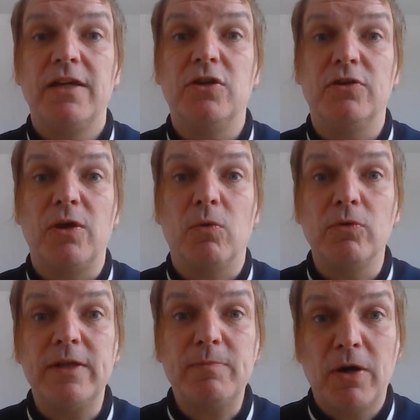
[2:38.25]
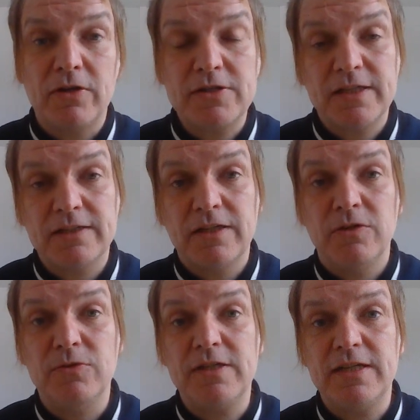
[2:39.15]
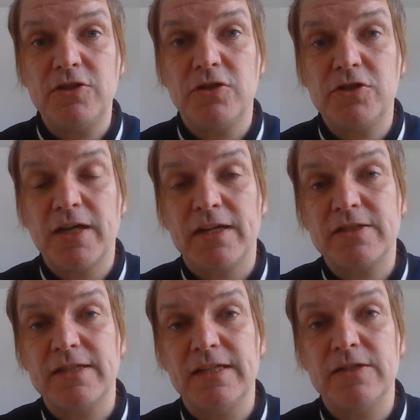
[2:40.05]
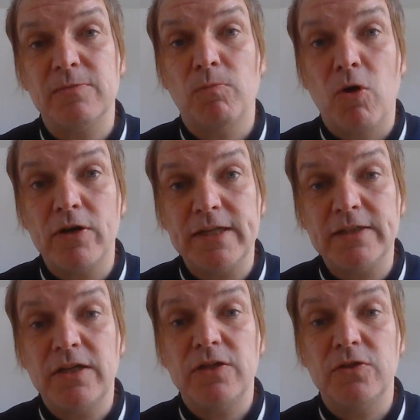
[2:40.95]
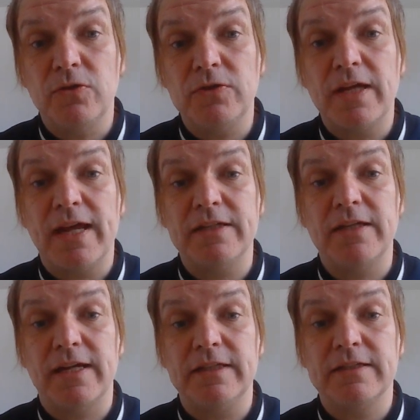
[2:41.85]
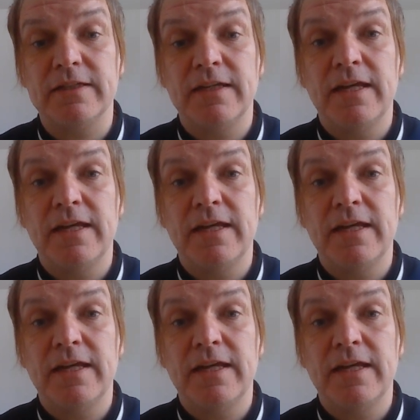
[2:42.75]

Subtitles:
You're the only person who sees your child's needs morning, noon, and night.